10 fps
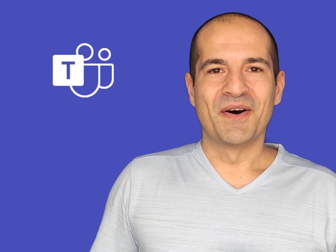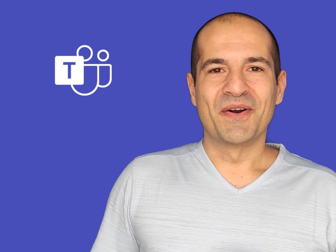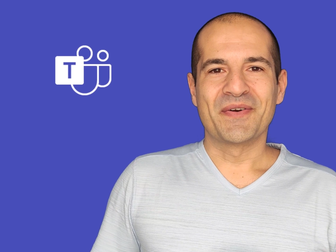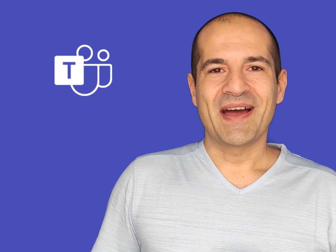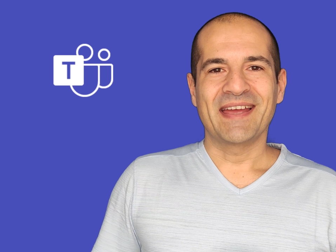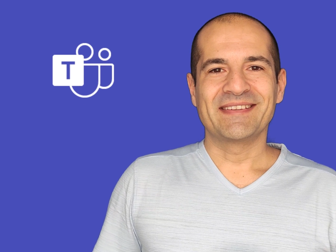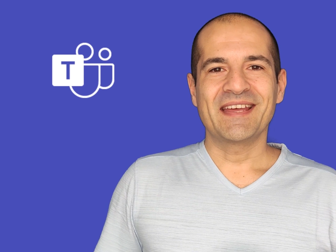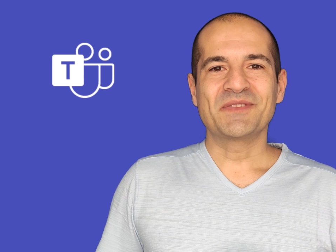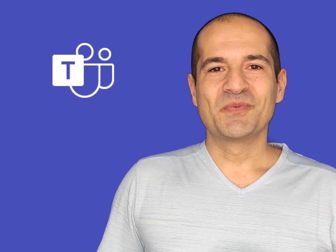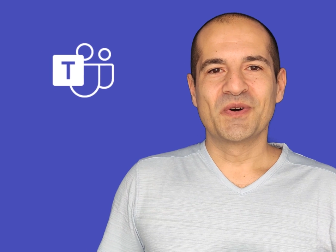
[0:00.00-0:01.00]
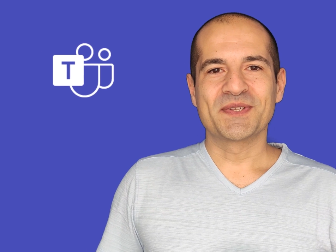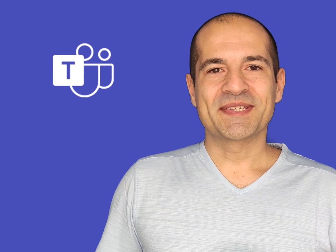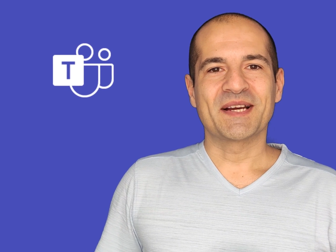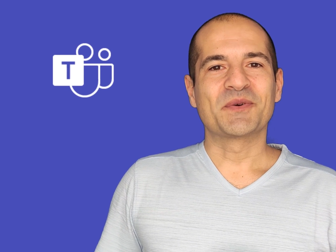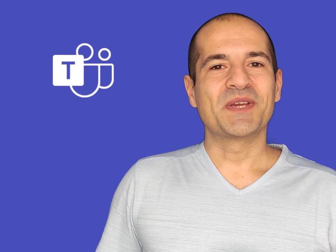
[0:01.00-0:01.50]
Alright, that
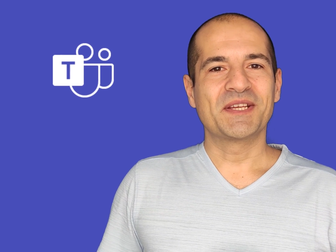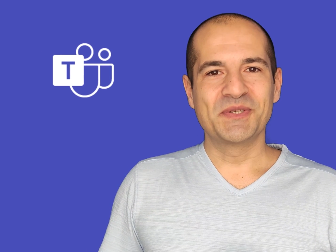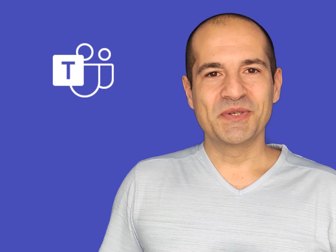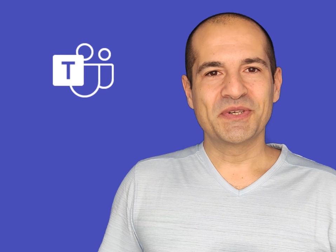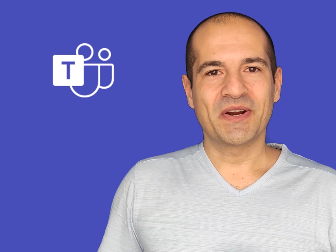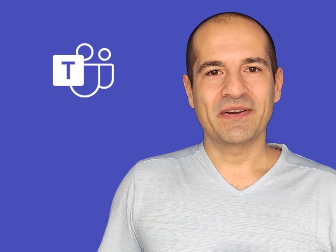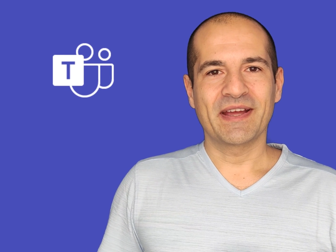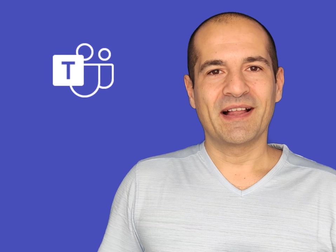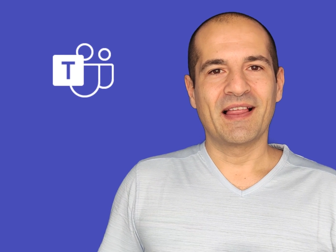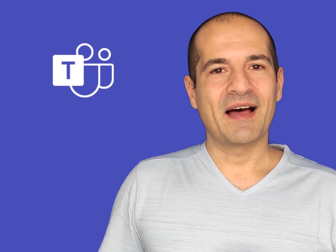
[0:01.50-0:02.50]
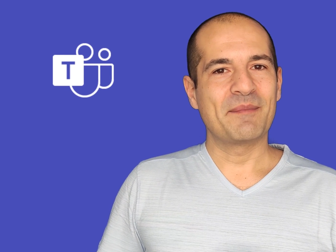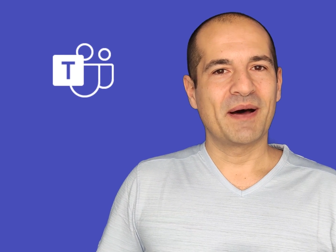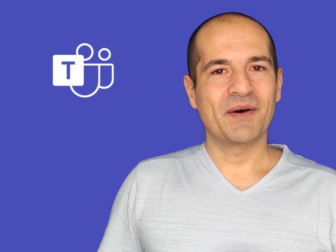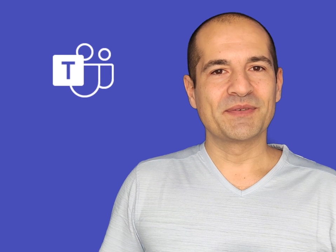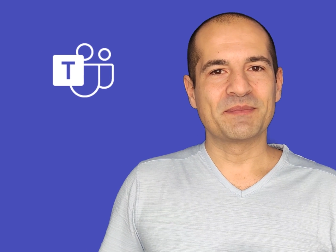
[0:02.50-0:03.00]
was a quick tutorial
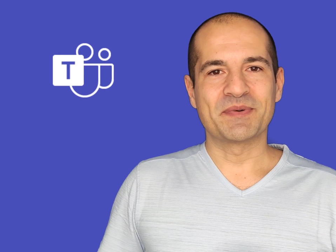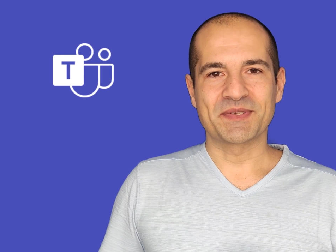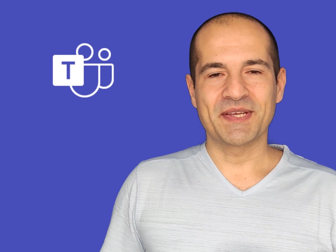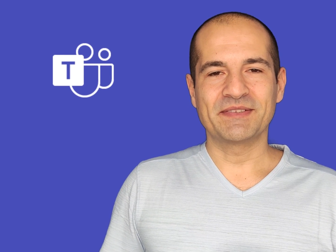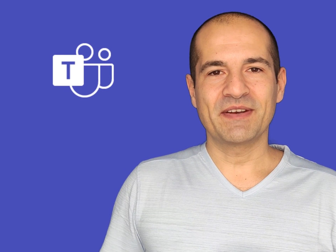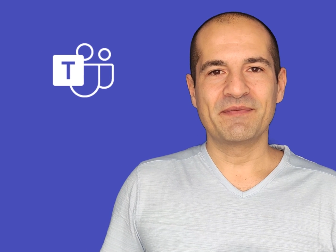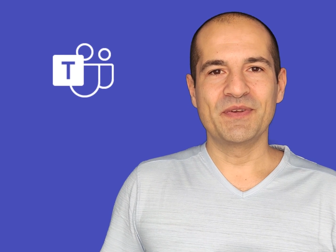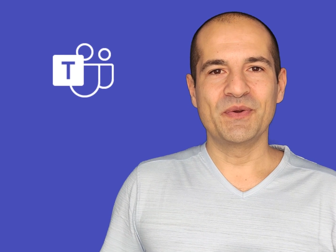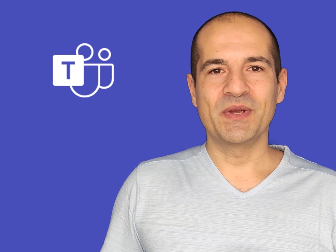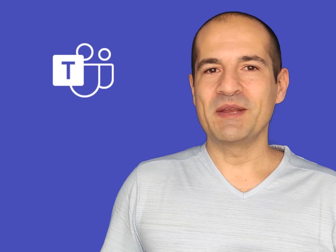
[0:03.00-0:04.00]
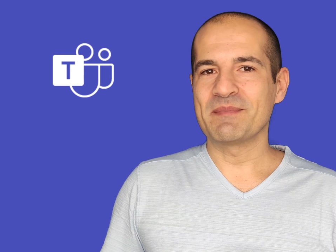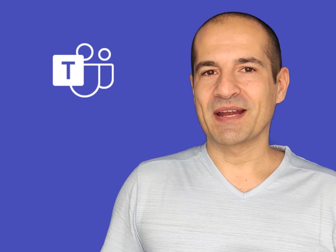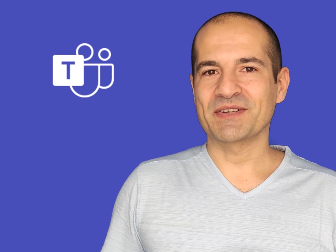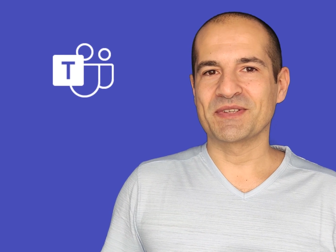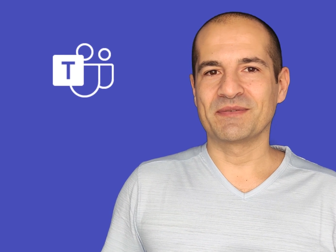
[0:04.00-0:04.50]
about the presenter view in
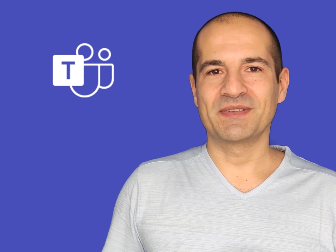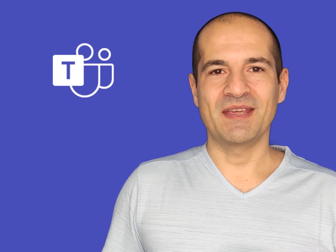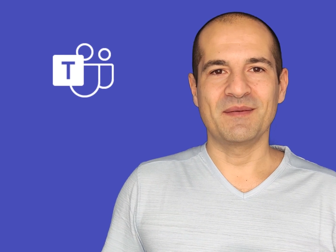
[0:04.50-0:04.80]
Microsoft